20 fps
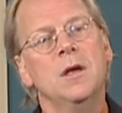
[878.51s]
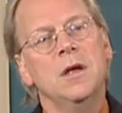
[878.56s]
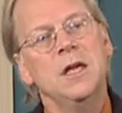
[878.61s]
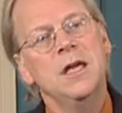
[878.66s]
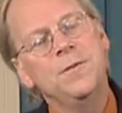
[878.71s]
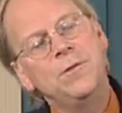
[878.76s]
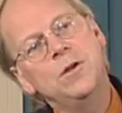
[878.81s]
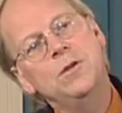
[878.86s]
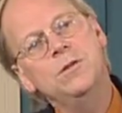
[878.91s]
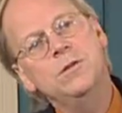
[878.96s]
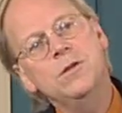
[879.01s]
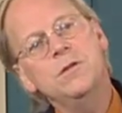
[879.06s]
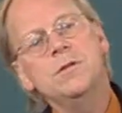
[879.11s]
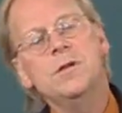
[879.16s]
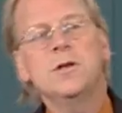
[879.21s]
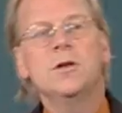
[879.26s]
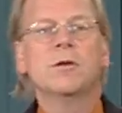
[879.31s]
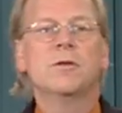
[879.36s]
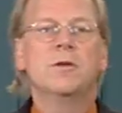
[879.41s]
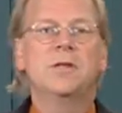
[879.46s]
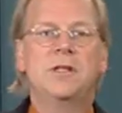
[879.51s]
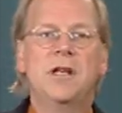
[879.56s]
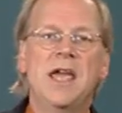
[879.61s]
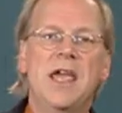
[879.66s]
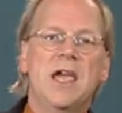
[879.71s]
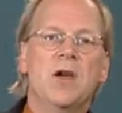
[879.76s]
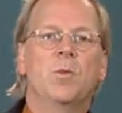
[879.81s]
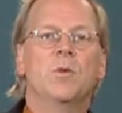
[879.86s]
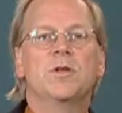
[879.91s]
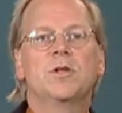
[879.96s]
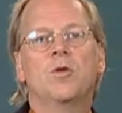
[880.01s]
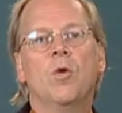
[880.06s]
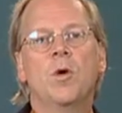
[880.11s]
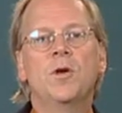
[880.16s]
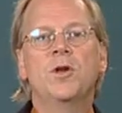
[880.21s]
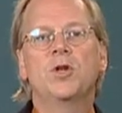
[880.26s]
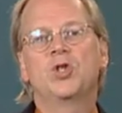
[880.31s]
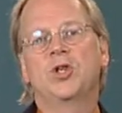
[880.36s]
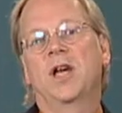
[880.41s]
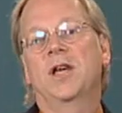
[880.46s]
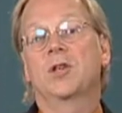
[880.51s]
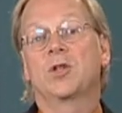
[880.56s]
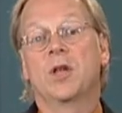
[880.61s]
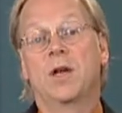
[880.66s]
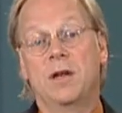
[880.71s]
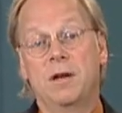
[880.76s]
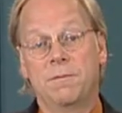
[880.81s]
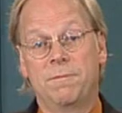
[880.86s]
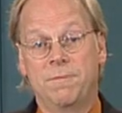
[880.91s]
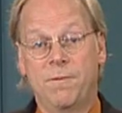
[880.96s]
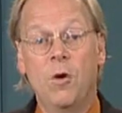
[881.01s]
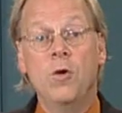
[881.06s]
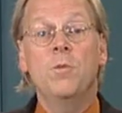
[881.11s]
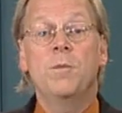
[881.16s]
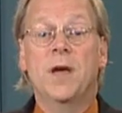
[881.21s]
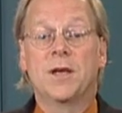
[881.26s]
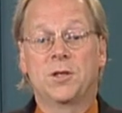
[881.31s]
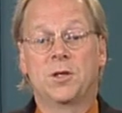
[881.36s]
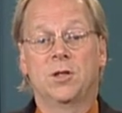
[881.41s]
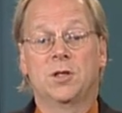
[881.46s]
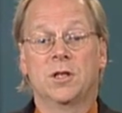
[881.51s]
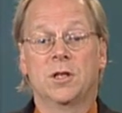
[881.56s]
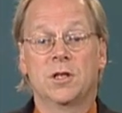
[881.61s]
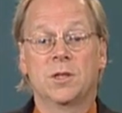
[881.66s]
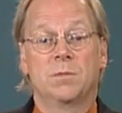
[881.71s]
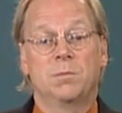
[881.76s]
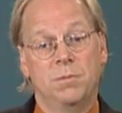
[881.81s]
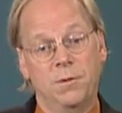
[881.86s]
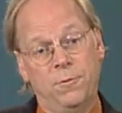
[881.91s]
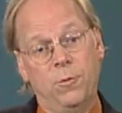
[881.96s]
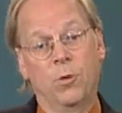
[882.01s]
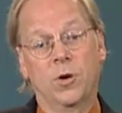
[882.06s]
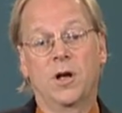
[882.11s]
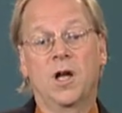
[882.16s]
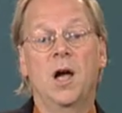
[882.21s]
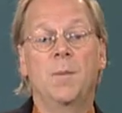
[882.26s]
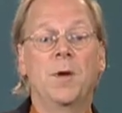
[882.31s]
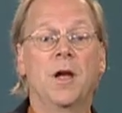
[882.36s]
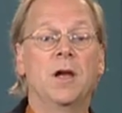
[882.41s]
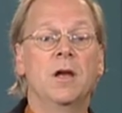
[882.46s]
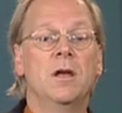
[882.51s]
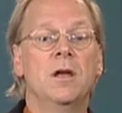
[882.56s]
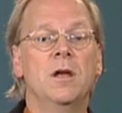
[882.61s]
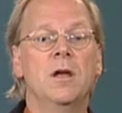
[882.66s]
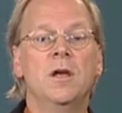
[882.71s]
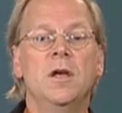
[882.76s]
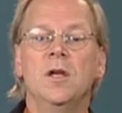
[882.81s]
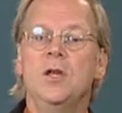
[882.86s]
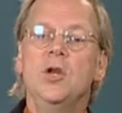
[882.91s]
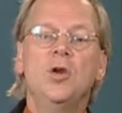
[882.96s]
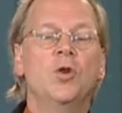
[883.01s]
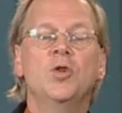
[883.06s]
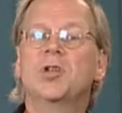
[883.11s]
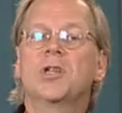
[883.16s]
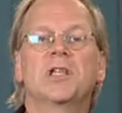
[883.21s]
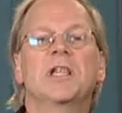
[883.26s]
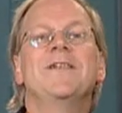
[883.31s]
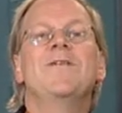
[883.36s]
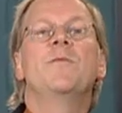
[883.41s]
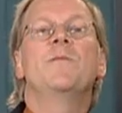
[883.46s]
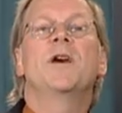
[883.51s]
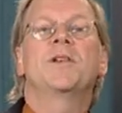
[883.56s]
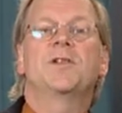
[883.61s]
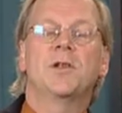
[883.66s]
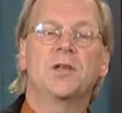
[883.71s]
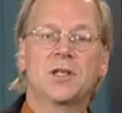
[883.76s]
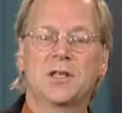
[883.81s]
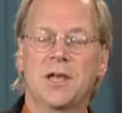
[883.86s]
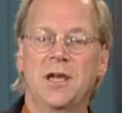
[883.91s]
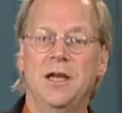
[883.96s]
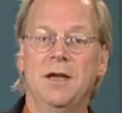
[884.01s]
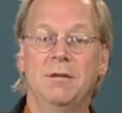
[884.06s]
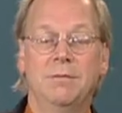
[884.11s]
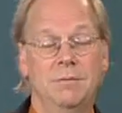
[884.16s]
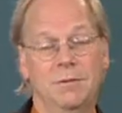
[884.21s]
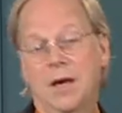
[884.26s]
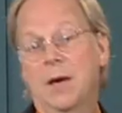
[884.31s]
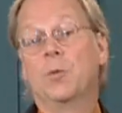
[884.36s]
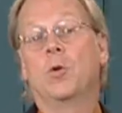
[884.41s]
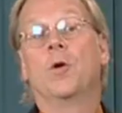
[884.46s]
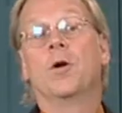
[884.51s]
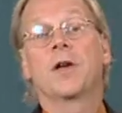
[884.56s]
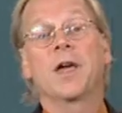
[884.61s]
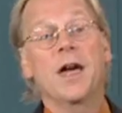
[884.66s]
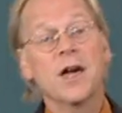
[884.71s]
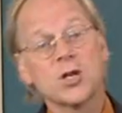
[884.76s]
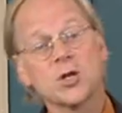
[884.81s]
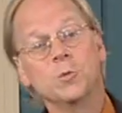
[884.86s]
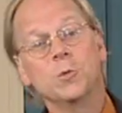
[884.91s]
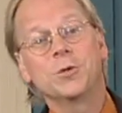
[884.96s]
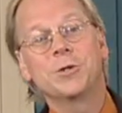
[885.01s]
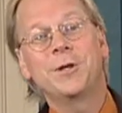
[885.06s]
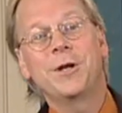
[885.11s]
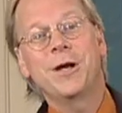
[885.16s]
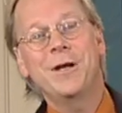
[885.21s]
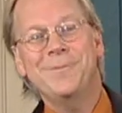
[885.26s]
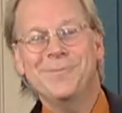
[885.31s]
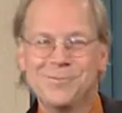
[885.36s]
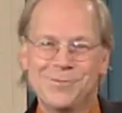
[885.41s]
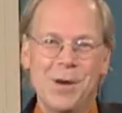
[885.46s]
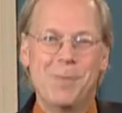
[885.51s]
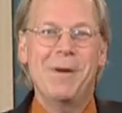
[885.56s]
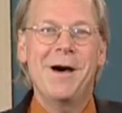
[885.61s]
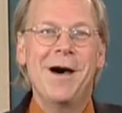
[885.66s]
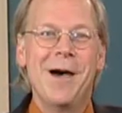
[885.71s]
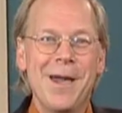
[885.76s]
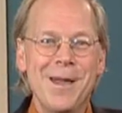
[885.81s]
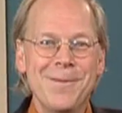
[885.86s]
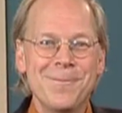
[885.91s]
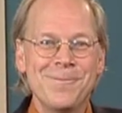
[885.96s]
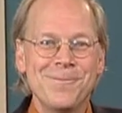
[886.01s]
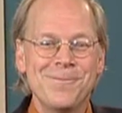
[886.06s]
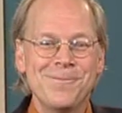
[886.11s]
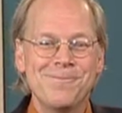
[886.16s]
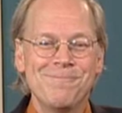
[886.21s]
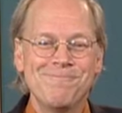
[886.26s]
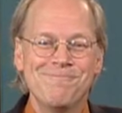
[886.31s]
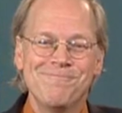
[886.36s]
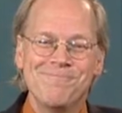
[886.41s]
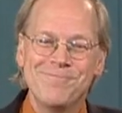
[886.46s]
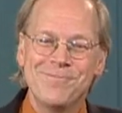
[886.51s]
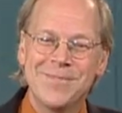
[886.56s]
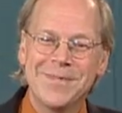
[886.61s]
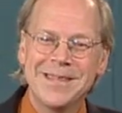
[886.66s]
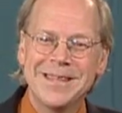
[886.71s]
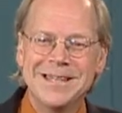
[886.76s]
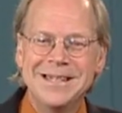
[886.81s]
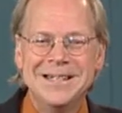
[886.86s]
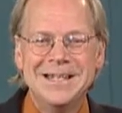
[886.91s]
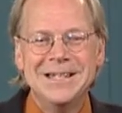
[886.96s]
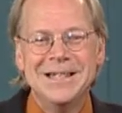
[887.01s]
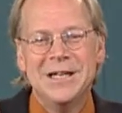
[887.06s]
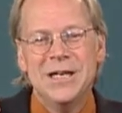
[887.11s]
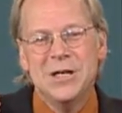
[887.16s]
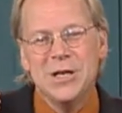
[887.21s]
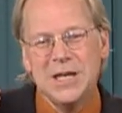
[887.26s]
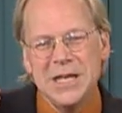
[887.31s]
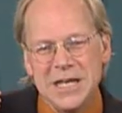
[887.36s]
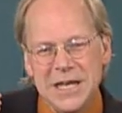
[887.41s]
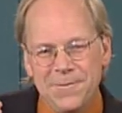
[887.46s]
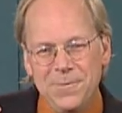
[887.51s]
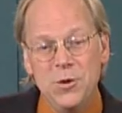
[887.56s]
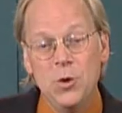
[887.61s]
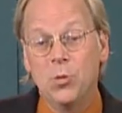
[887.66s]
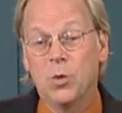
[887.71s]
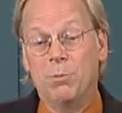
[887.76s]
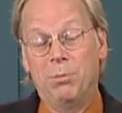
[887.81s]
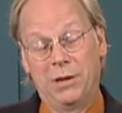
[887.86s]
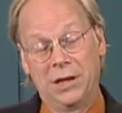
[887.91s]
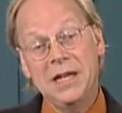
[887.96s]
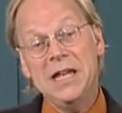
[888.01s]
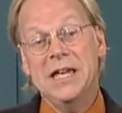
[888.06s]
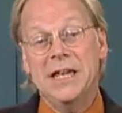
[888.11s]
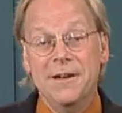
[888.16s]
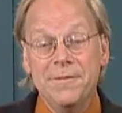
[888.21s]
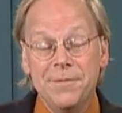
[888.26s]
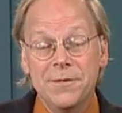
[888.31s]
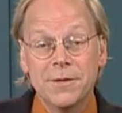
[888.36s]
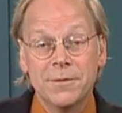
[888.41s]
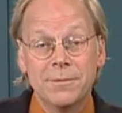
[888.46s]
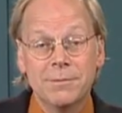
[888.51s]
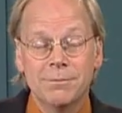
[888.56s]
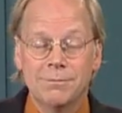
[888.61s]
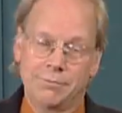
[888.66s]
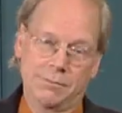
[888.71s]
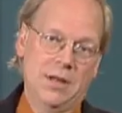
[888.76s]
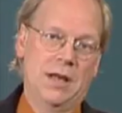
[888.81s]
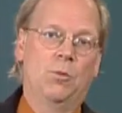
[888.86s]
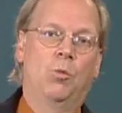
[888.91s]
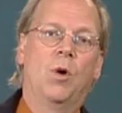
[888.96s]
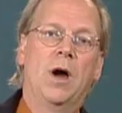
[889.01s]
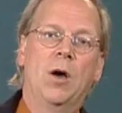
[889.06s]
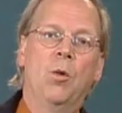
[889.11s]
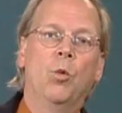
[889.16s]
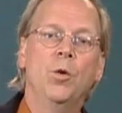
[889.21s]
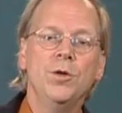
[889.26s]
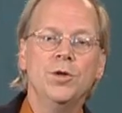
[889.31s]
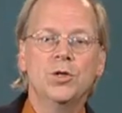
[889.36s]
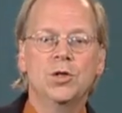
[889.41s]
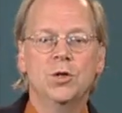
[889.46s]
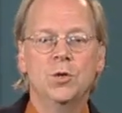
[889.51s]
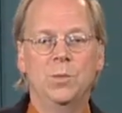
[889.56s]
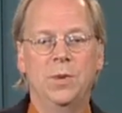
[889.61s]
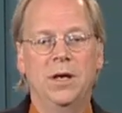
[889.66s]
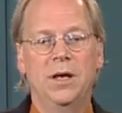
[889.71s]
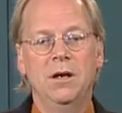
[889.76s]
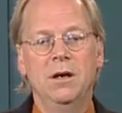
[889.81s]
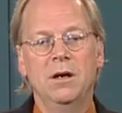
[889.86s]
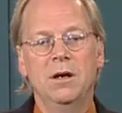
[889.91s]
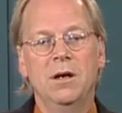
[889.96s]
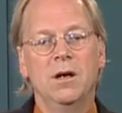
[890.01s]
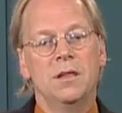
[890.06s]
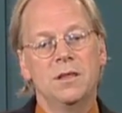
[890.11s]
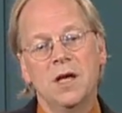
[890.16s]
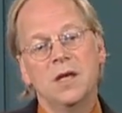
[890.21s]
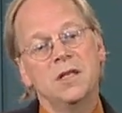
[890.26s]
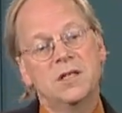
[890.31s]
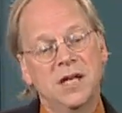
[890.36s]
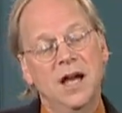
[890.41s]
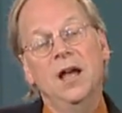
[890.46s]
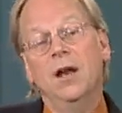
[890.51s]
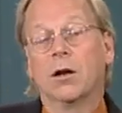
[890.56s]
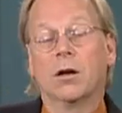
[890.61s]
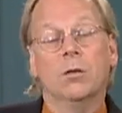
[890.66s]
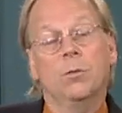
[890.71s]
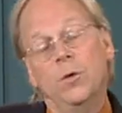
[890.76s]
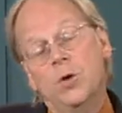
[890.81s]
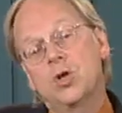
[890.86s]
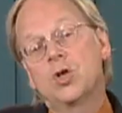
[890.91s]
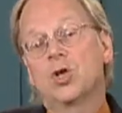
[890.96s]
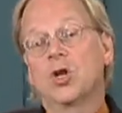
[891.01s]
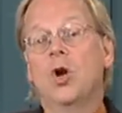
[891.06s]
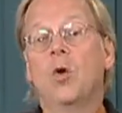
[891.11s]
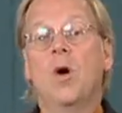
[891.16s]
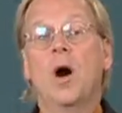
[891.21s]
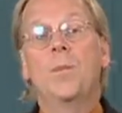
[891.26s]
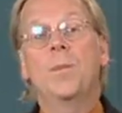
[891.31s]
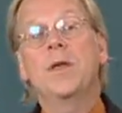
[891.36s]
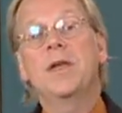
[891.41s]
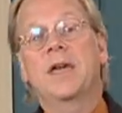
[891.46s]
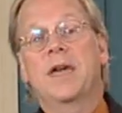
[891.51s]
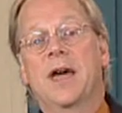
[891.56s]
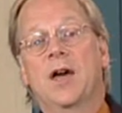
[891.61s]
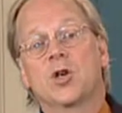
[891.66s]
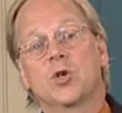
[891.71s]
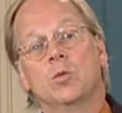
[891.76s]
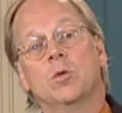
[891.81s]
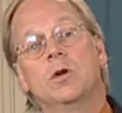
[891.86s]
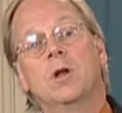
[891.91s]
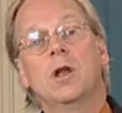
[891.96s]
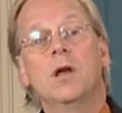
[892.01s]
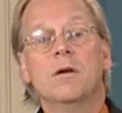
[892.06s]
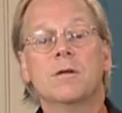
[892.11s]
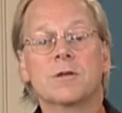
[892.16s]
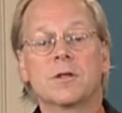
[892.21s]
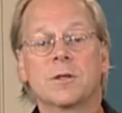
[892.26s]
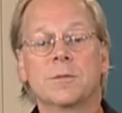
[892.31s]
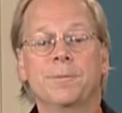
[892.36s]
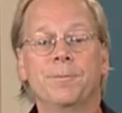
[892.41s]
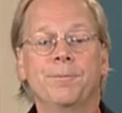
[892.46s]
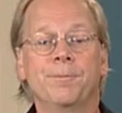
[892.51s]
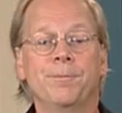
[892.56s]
If you knew that your date was going to check the phone messages before coming, you could just leave a message saying, I'm going casual tonight, bye-bye. If you were believed, and why wouldn't you be, then Taylor would show up in casual clothes.